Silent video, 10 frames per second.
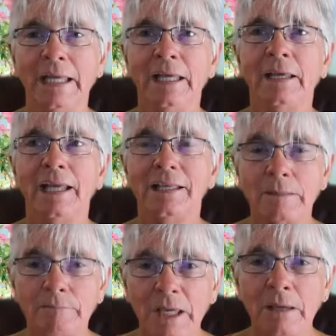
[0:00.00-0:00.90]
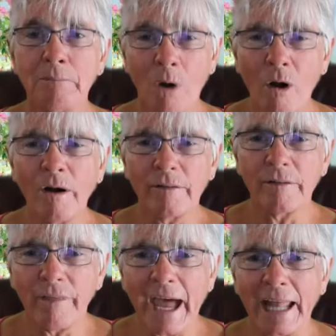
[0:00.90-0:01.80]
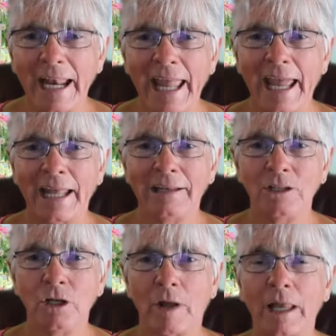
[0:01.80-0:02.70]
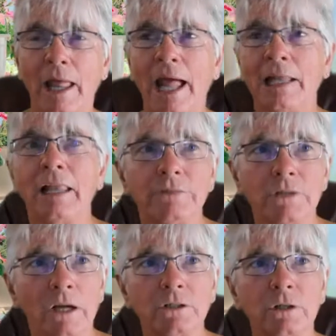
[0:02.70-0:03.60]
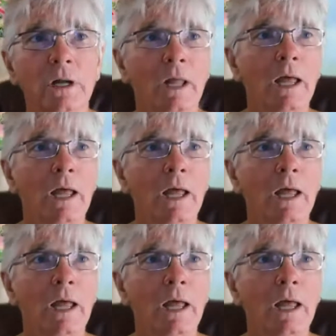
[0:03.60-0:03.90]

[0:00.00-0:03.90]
is a big part of that. And, you know, I love Dr.